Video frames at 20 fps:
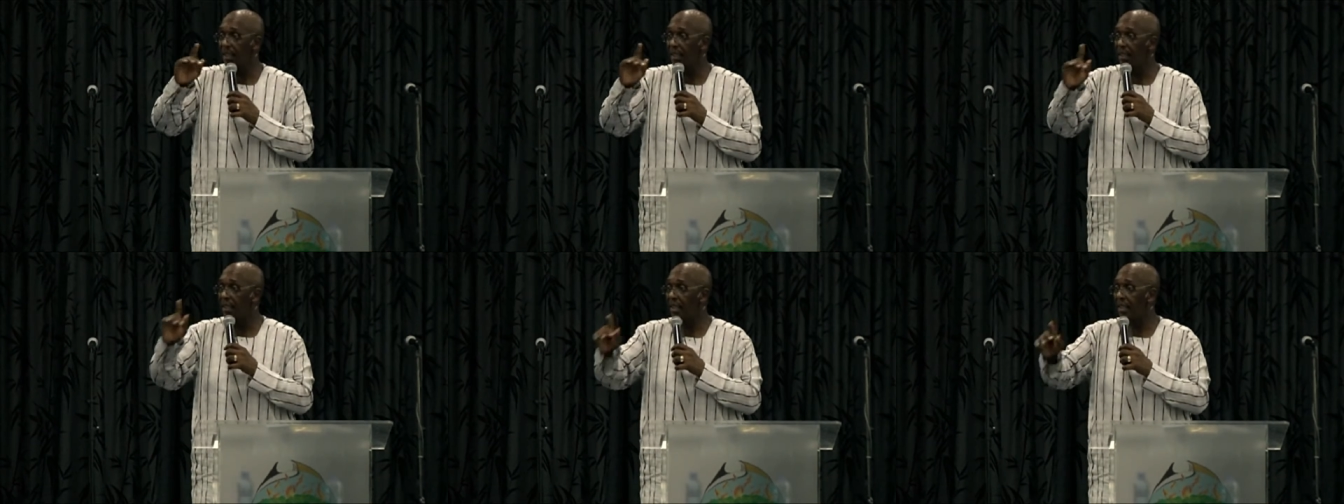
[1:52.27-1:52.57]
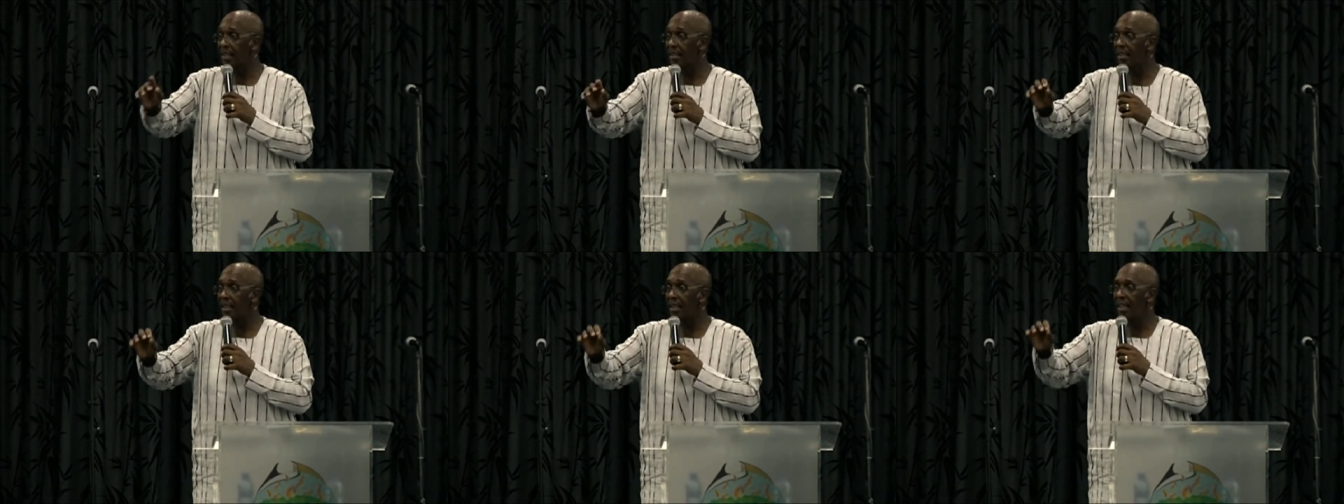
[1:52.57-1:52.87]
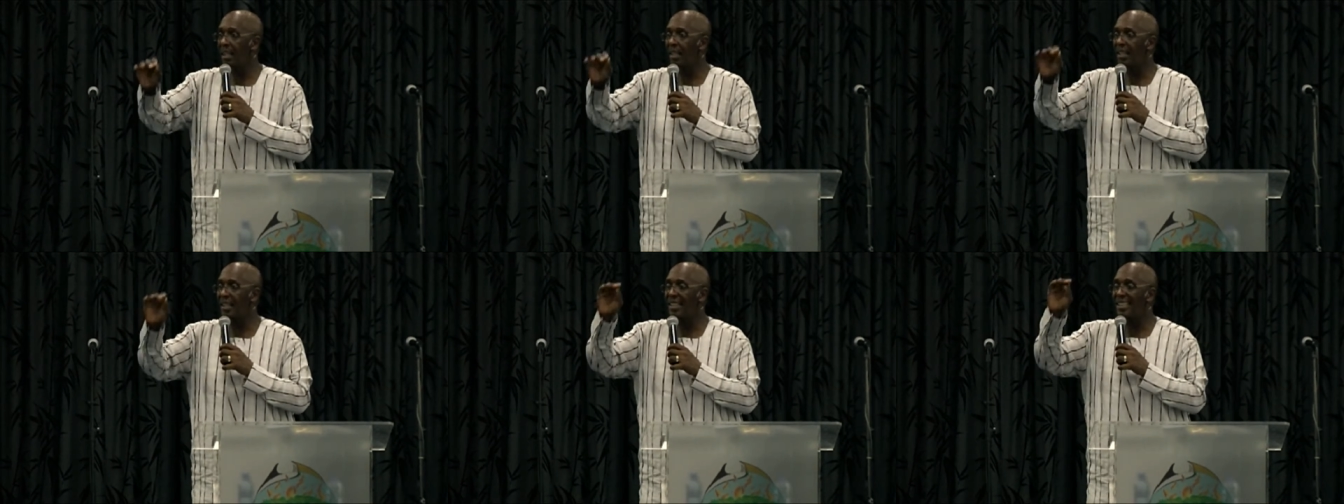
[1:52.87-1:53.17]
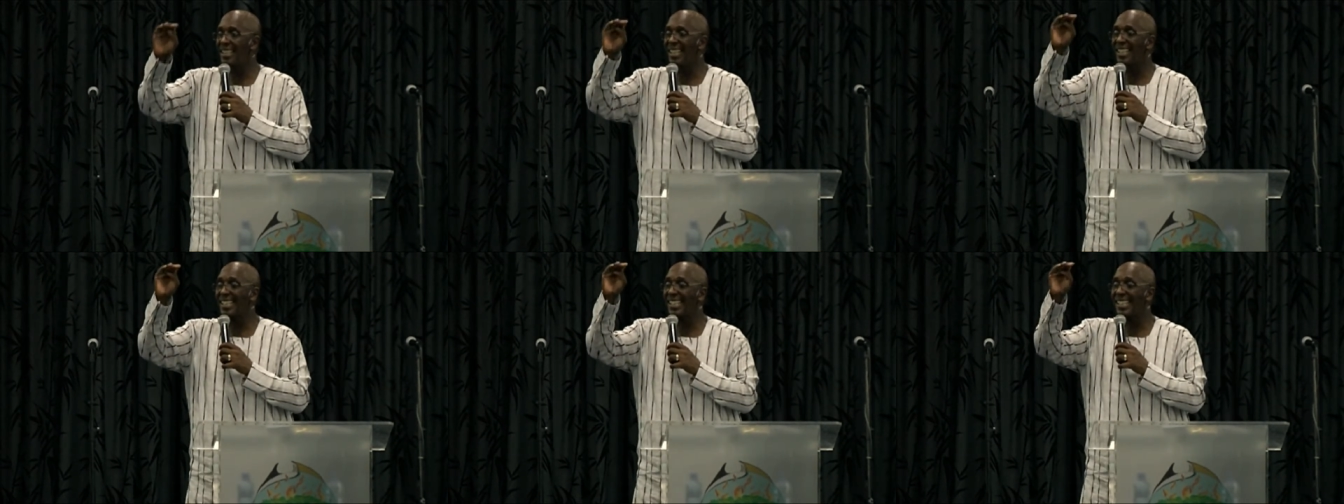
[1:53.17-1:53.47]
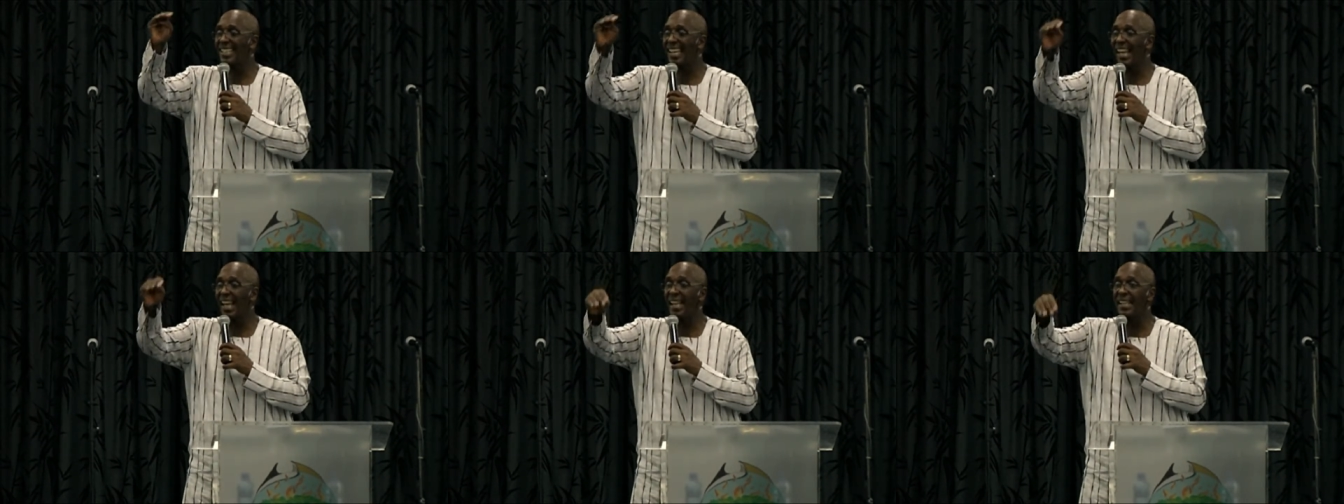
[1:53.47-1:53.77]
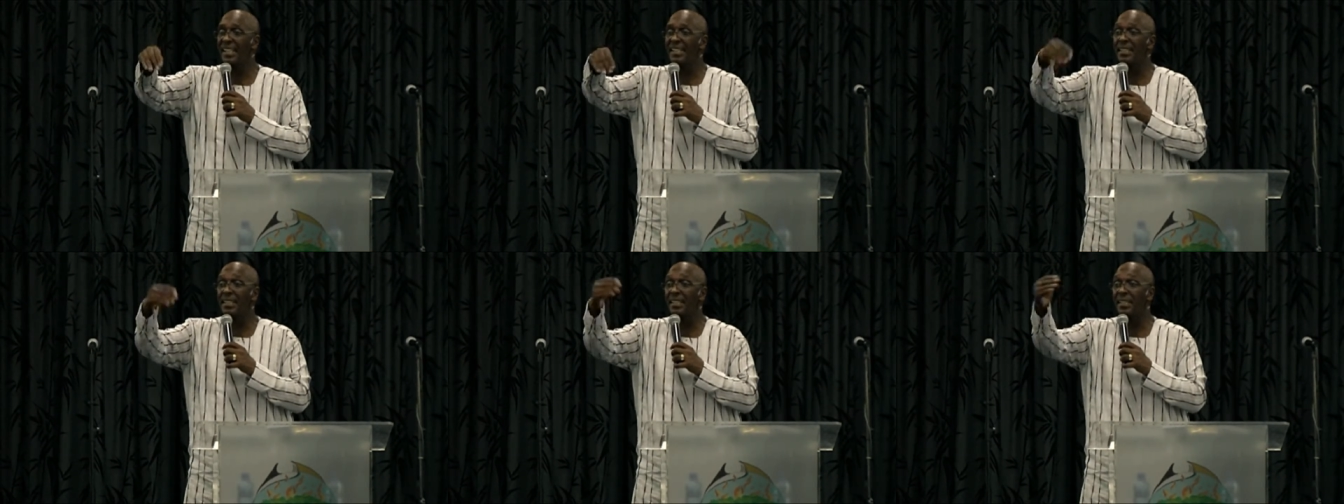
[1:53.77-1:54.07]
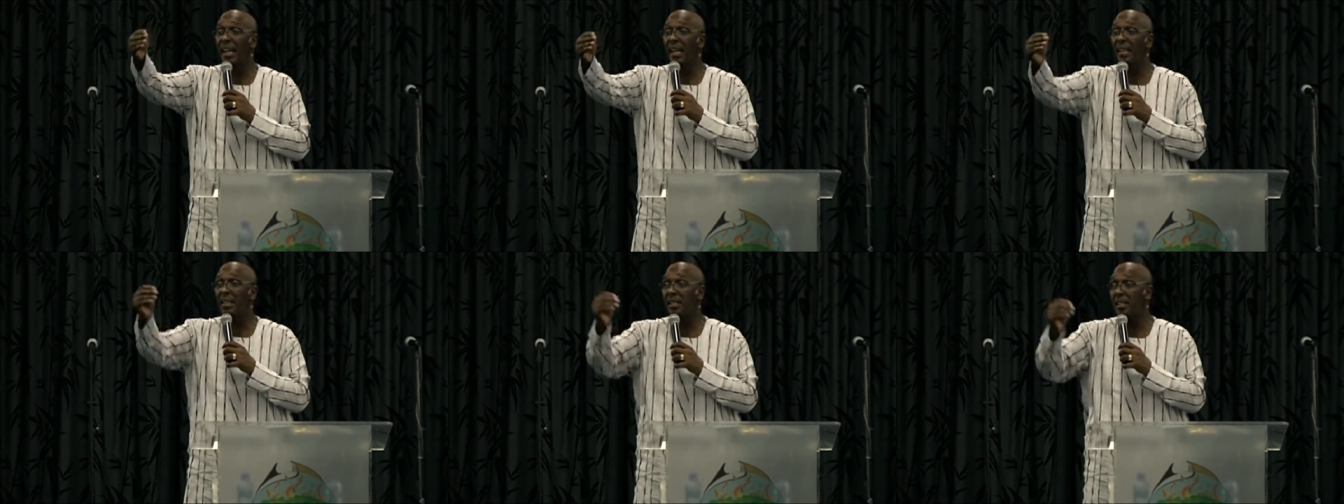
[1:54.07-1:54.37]
this the great
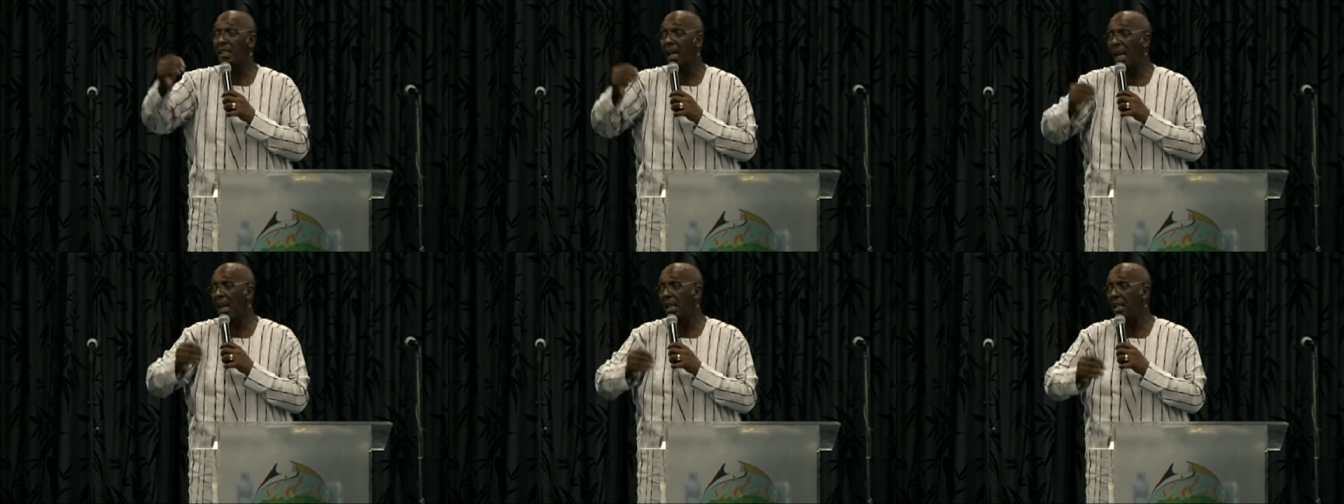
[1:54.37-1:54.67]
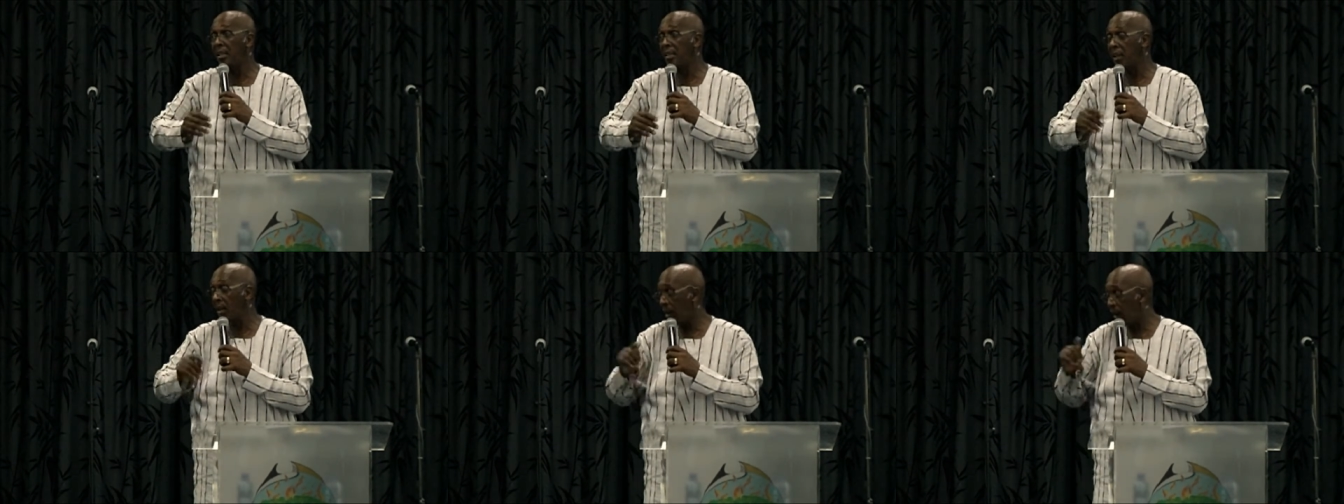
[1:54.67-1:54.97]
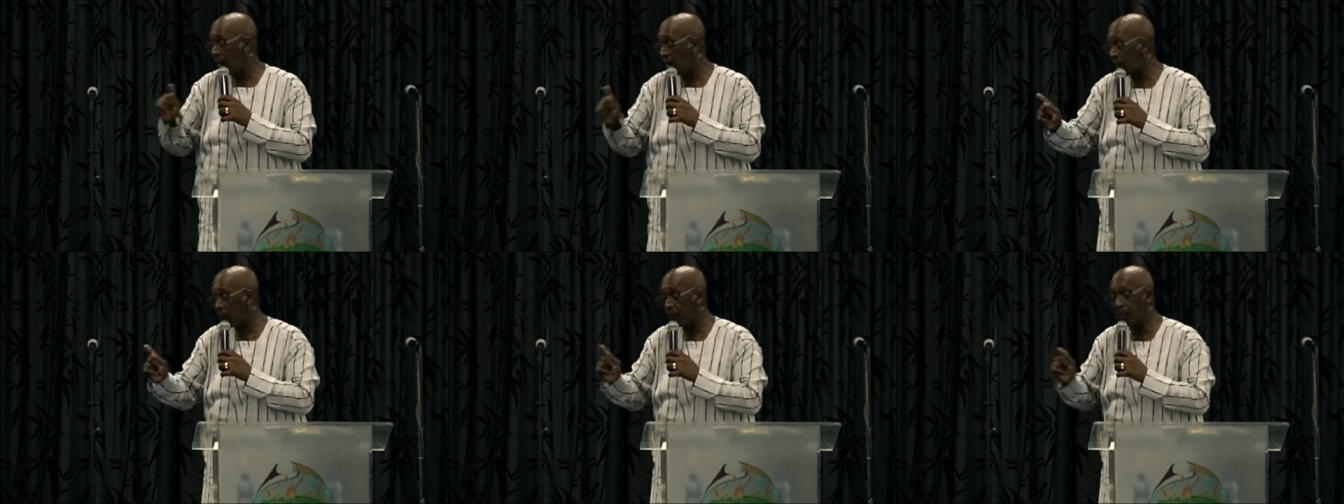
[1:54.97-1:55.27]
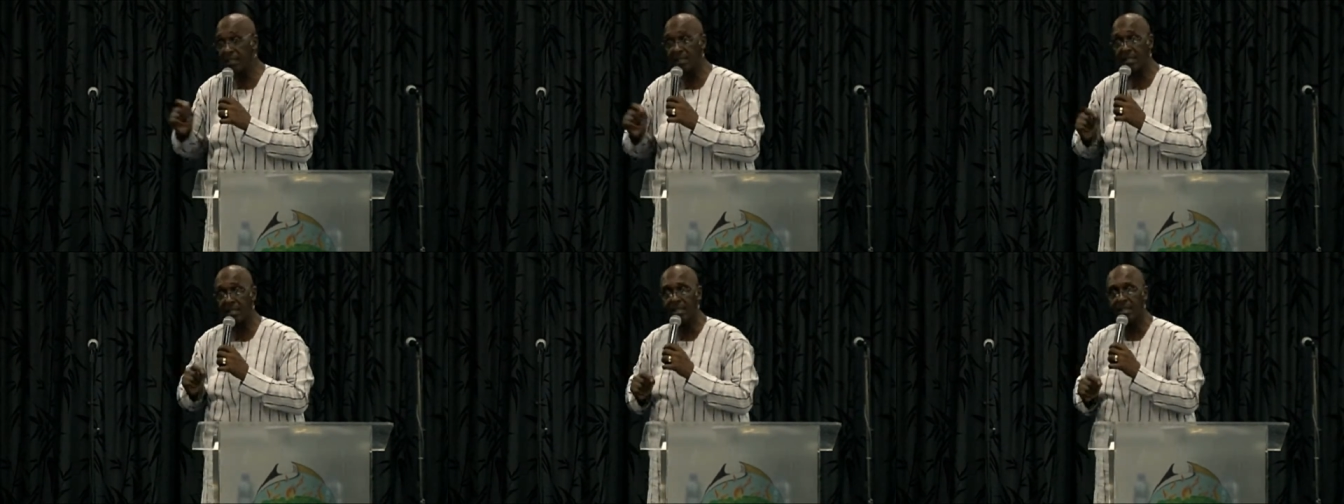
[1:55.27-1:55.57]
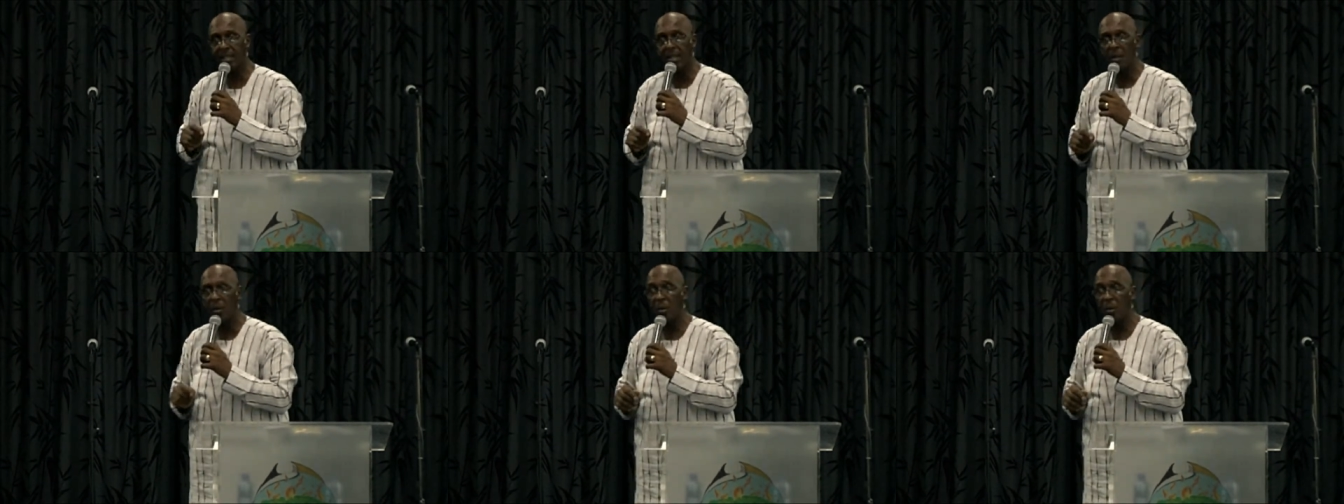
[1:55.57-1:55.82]
grandchild of this,